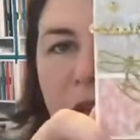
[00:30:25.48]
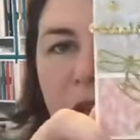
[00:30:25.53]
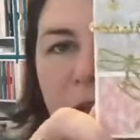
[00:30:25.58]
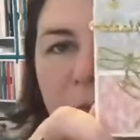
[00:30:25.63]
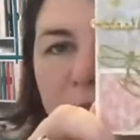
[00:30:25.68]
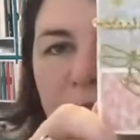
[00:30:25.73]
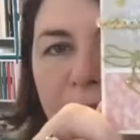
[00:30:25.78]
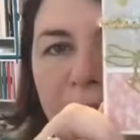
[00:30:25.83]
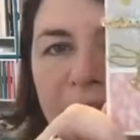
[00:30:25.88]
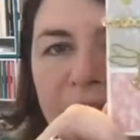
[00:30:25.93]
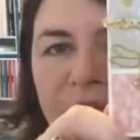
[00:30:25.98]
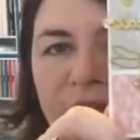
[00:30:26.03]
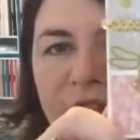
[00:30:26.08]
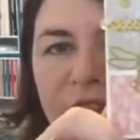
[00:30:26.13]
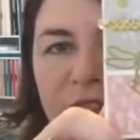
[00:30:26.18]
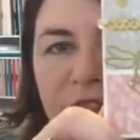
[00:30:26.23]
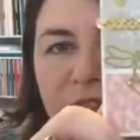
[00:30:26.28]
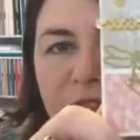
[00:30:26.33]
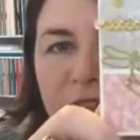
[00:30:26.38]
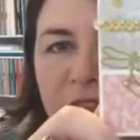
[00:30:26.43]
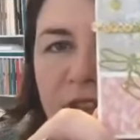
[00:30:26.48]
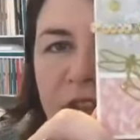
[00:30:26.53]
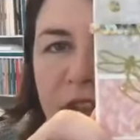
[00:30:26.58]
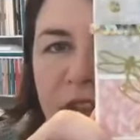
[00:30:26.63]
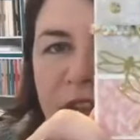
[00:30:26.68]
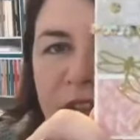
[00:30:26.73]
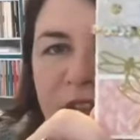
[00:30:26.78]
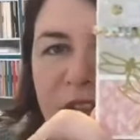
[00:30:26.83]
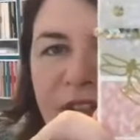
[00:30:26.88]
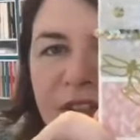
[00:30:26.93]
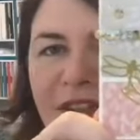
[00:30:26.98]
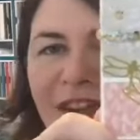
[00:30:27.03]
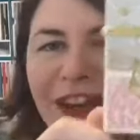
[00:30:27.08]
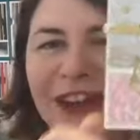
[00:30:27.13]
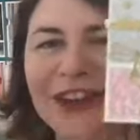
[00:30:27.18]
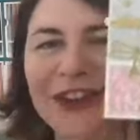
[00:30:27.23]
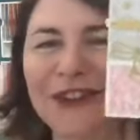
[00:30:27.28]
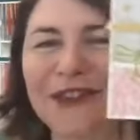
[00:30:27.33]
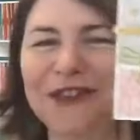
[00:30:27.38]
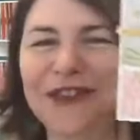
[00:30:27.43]
But this, oh,
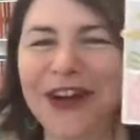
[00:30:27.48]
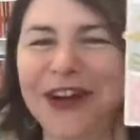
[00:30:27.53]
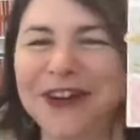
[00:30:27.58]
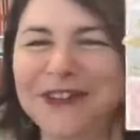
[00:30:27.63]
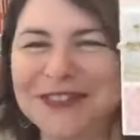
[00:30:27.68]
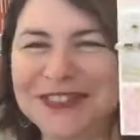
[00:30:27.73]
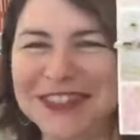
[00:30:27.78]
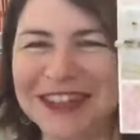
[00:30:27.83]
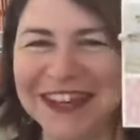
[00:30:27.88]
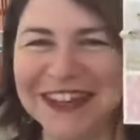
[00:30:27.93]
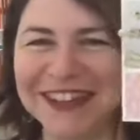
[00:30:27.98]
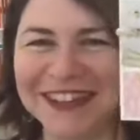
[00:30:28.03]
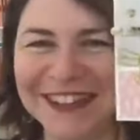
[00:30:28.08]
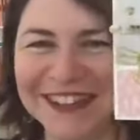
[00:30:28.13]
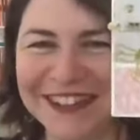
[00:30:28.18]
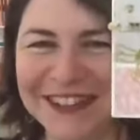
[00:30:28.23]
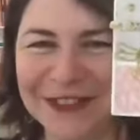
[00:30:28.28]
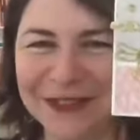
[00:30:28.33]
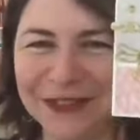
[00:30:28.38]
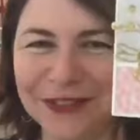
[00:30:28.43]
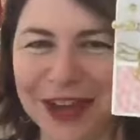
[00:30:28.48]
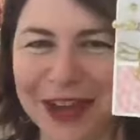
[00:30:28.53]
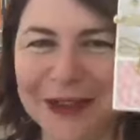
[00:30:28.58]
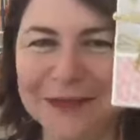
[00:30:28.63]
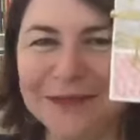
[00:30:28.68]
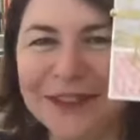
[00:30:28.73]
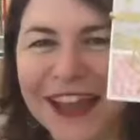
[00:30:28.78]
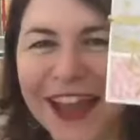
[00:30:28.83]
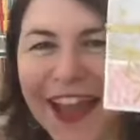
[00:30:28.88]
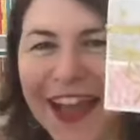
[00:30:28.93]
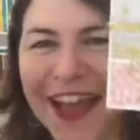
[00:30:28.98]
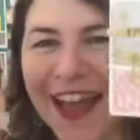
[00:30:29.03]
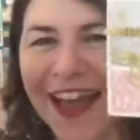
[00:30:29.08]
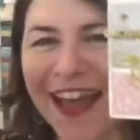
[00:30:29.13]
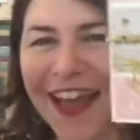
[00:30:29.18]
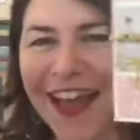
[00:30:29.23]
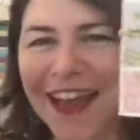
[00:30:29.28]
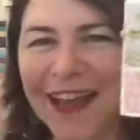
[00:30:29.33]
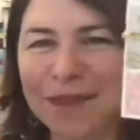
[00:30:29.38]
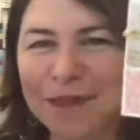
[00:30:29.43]
your 5 seconds of fame.
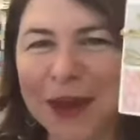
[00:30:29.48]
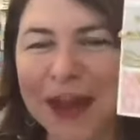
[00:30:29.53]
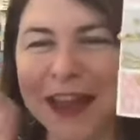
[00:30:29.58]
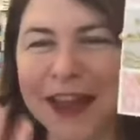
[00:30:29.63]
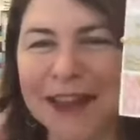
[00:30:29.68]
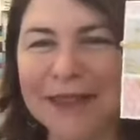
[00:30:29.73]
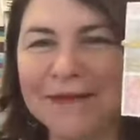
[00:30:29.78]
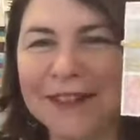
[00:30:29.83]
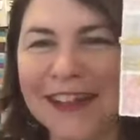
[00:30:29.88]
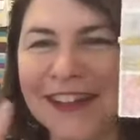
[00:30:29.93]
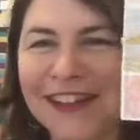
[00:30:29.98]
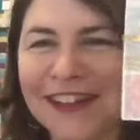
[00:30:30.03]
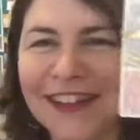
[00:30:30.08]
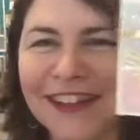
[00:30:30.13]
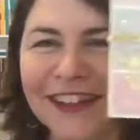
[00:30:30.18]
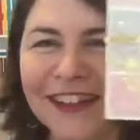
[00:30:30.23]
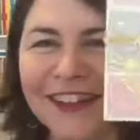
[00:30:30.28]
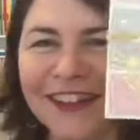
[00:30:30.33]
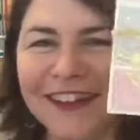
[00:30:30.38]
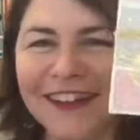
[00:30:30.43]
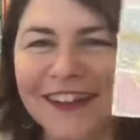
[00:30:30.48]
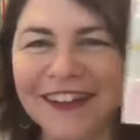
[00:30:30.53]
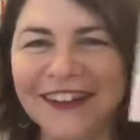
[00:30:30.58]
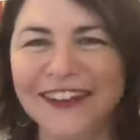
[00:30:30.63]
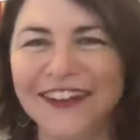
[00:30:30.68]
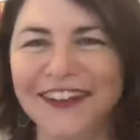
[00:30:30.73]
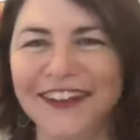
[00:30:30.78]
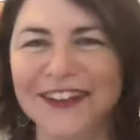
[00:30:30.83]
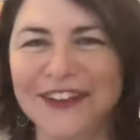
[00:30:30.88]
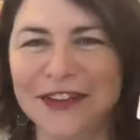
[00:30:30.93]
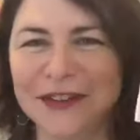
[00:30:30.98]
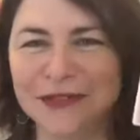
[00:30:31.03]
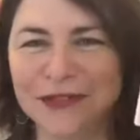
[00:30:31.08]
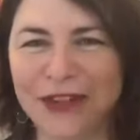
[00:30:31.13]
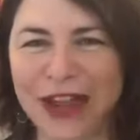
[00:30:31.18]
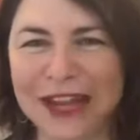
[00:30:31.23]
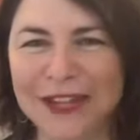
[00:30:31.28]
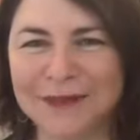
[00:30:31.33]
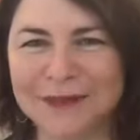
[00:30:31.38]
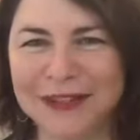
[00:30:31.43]
Yay, Pammy. You're
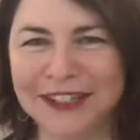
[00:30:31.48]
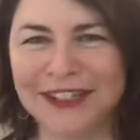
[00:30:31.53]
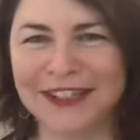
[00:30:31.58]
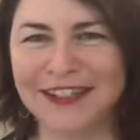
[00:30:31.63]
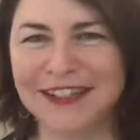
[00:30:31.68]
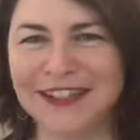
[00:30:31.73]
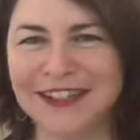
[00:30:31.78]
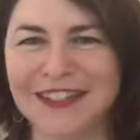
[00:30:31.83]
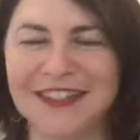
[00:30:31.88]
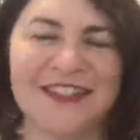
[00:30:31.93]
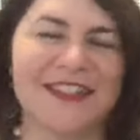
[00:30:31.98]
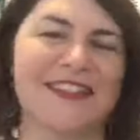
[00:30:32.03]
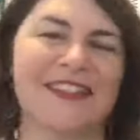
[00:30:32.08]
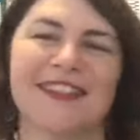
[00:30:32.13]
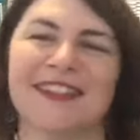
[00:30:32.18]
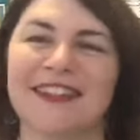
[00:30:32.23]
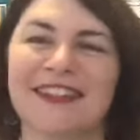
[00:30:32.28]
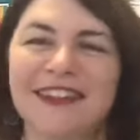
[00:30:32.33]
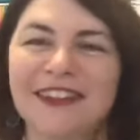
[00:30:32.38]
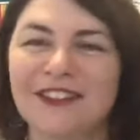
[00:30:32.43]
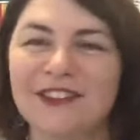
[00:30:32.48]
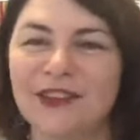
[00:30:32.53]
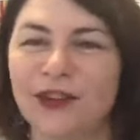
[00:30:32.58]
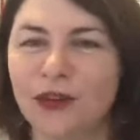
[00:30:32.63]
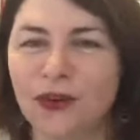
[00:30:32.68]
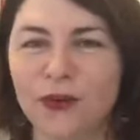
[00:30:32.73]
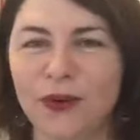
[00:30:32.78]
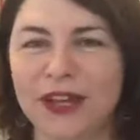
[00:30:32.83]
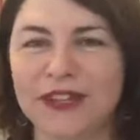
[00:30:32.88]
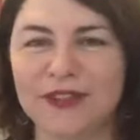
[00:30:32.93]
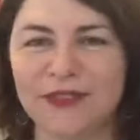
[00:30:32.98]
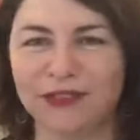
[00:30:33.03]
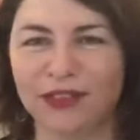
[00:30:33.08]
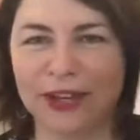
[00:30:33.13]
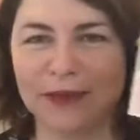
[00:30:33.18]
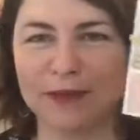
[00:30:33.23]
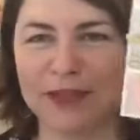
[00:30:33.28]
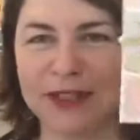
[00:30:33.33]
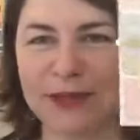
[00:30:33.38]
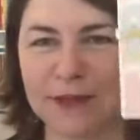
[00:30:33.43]
famous. You're always
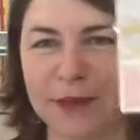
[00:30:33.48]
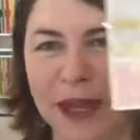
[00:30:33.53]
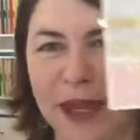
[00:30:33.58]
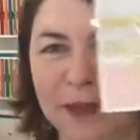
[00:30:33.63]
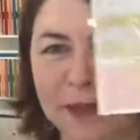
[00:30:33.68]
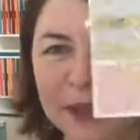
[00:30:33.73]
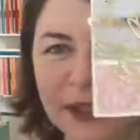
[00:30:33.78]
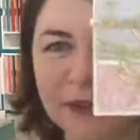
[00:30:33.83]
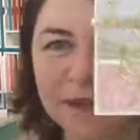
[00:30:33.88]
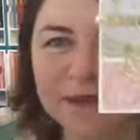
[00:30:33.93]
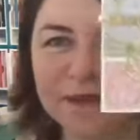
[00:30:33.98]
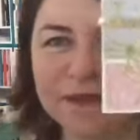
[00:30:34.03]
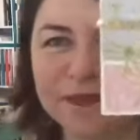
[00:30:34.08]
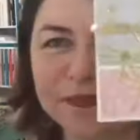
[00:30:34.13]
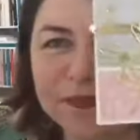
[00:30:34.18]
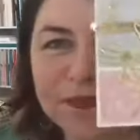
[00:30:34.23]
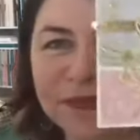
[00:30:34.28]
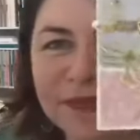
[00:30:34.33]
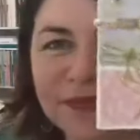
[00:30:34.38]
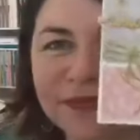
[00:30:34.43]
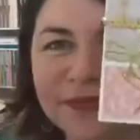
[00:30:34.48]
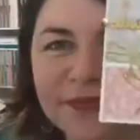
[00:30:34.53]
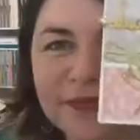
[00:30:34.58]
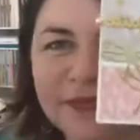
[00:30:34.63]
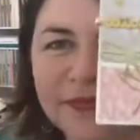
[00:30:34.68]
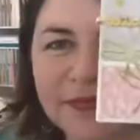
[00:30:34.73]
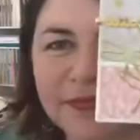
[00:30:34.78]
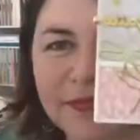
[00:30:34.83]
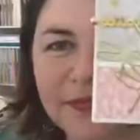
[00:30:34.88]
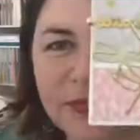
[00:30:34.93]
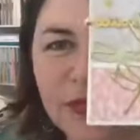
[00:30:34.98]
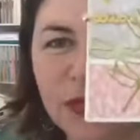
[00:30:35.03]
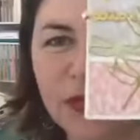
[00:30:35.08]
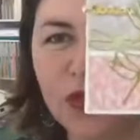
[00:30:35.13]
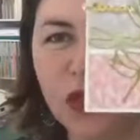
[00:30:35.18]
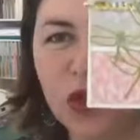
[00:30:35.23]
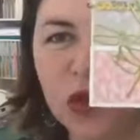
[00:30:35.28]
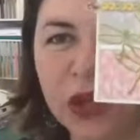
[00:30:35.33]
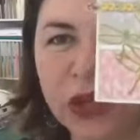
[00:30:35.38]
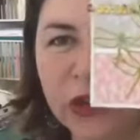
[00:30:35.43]
famous, Pammy. We've
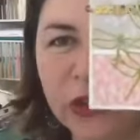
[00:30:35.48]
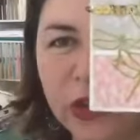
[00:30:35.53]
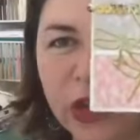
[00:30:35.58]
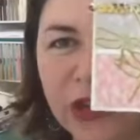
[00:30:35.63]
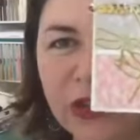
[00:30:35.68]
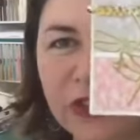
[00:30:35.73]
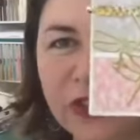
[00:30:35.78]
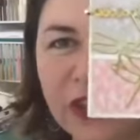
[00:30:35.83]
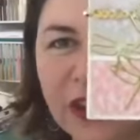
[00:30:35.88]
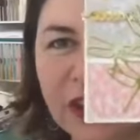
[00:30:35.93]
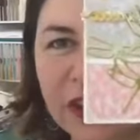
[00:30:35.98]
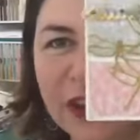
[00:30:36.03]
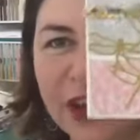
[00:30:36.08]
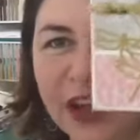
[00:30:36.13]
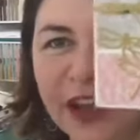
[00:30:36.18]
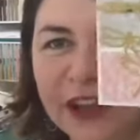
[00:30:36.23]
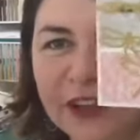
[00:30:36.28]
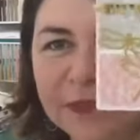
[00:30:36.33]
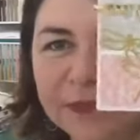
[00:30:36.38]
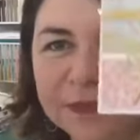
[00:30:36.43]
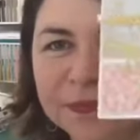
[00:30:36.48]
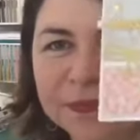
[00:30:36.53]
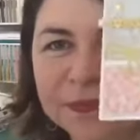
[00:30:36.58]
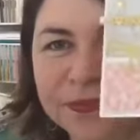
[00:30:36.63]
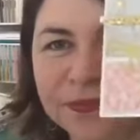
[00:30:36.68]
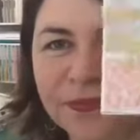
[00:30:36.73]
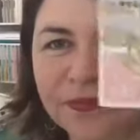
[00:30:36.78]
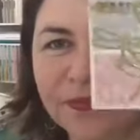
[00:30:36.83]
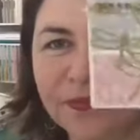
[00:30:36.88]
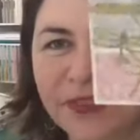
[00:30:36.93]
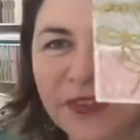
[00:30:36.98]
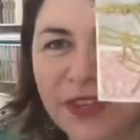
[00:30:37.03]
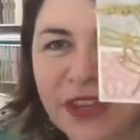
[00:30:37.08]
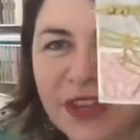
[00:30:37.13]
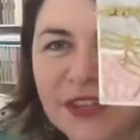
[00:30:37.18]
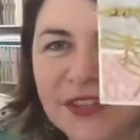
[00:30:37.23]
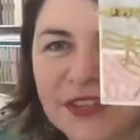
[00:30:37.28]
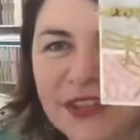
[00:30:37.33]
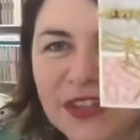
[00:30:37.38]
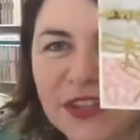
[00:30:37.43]
all got our own thing, huh?
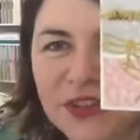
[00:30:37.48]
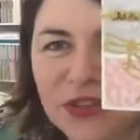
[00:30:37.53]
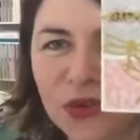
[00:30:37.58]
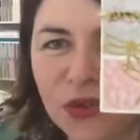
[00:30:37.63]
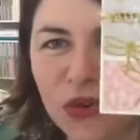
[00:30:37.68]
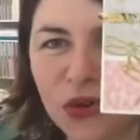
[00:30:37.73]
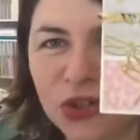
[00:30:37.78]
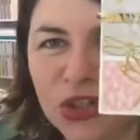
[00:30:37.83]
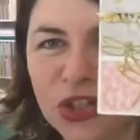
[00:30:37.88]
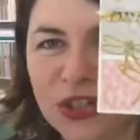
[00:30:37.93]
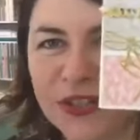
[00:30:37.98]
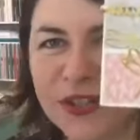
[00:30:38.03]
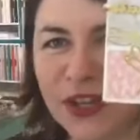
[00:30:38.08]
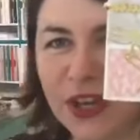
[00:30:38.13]
Isn't this gorgeous?